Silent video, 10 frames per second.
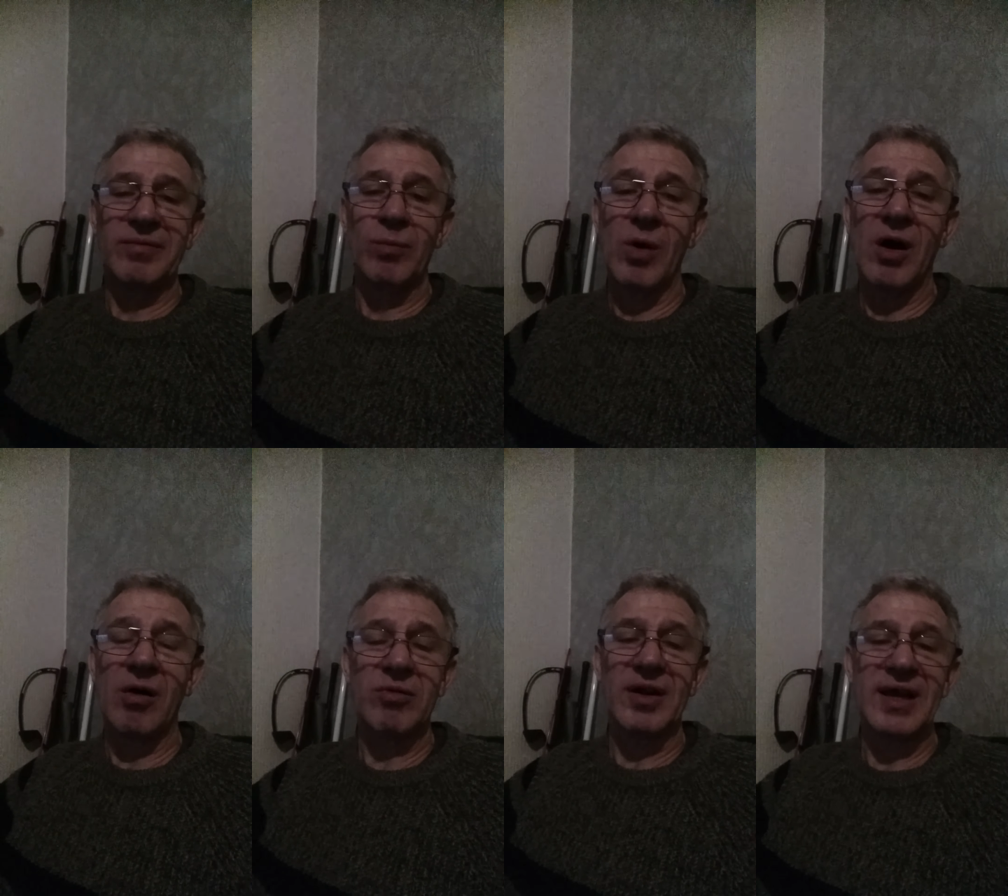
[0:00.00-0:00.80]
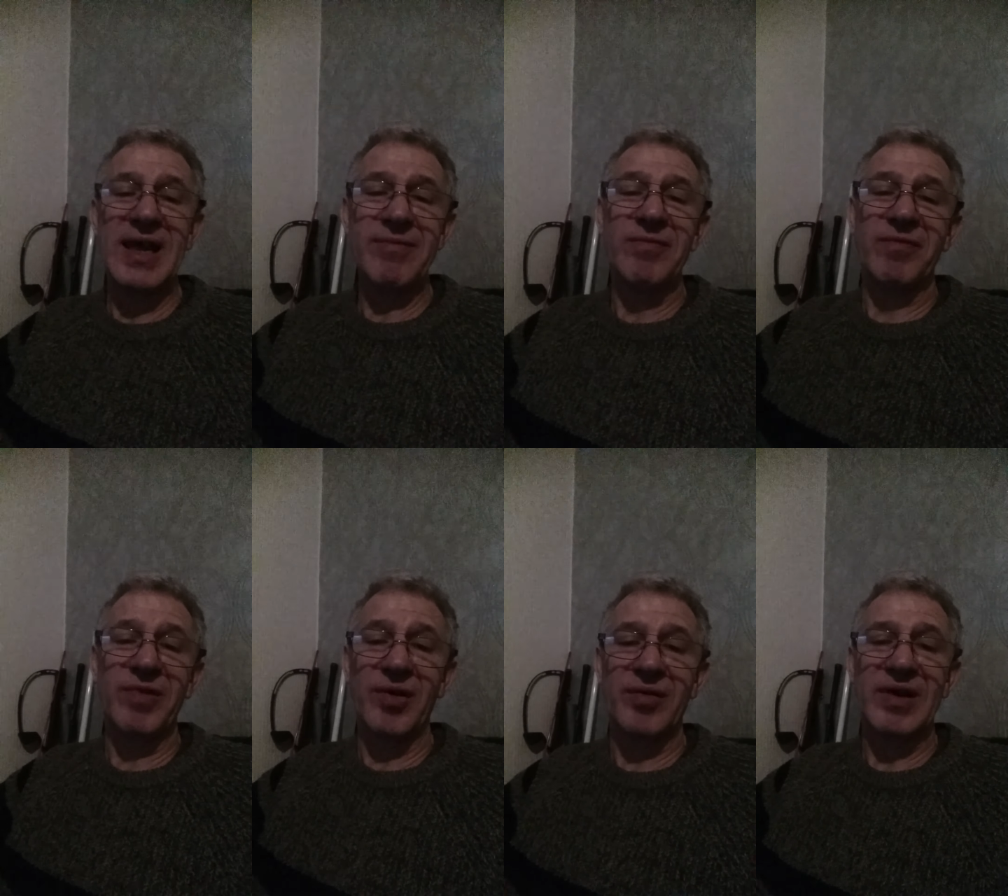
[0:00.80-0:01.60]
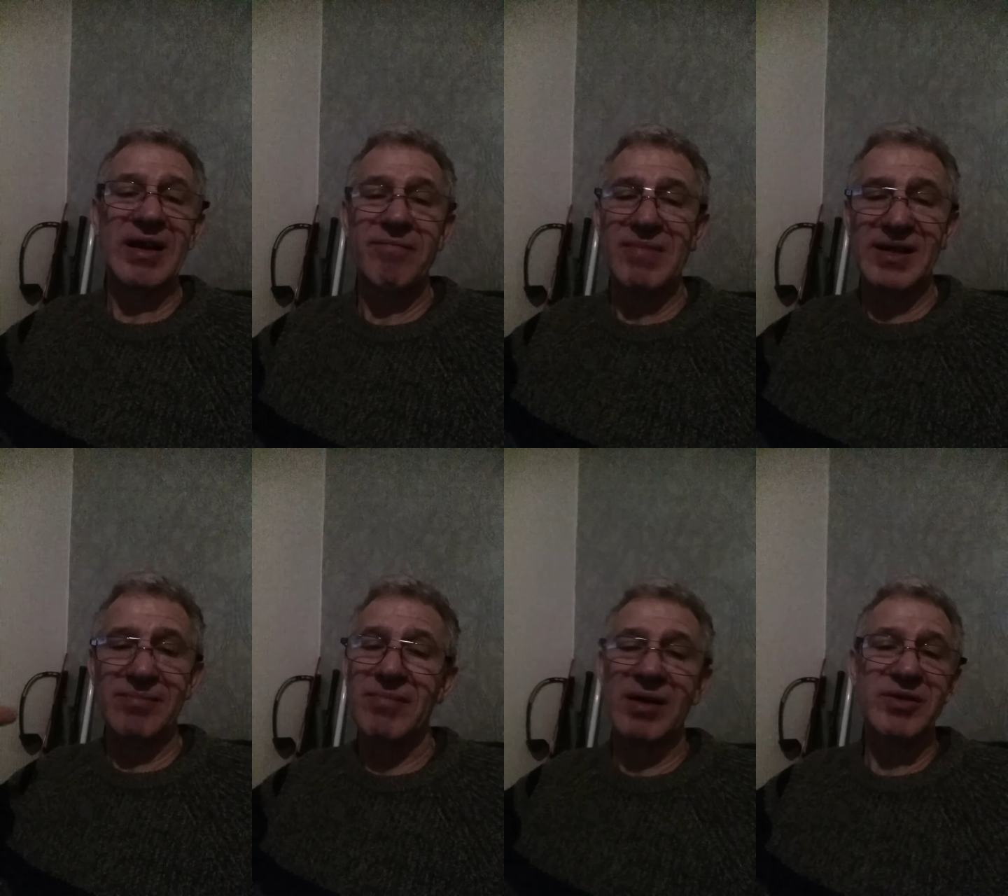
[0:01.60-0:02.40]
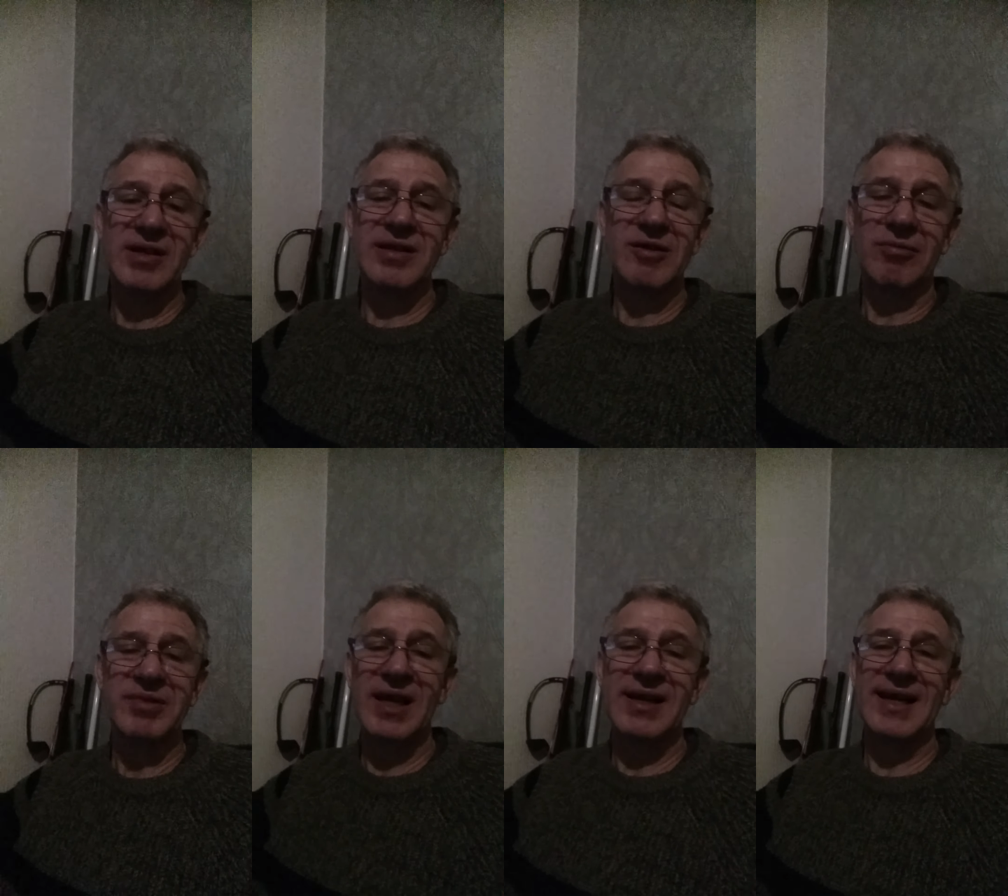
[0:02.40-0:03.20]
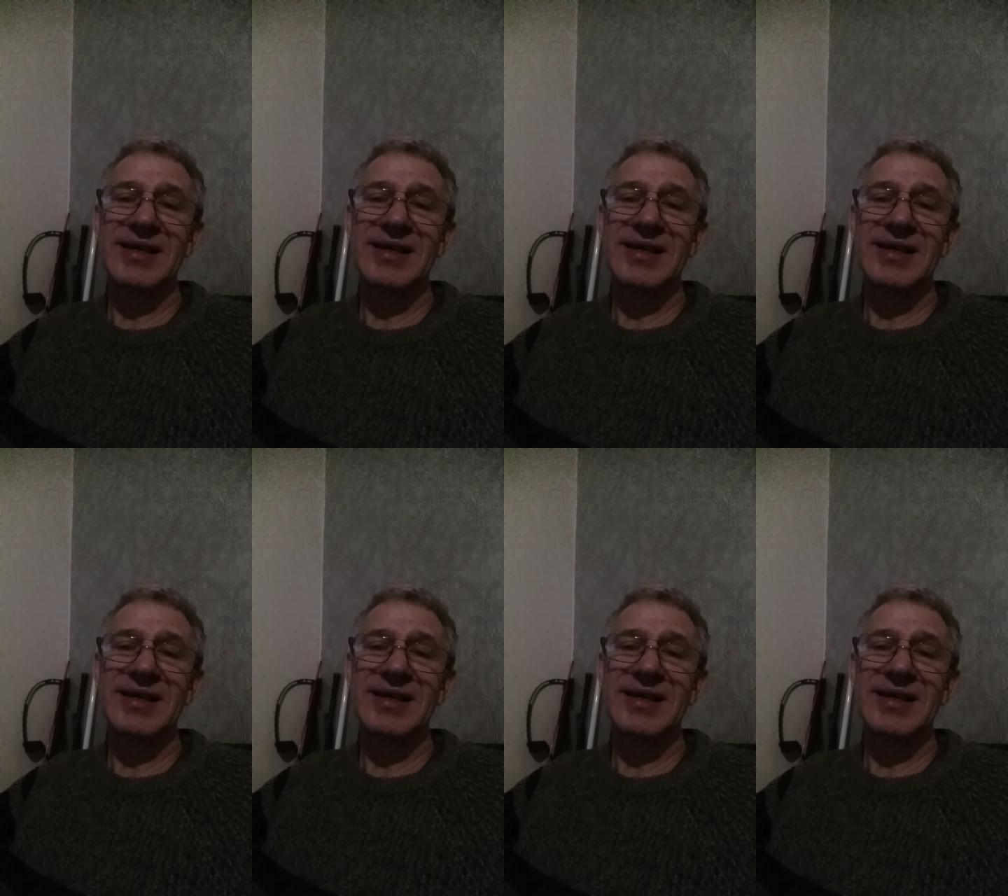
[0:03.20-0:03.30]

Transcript: Wilder, even Fury, they've missed most of the top ten.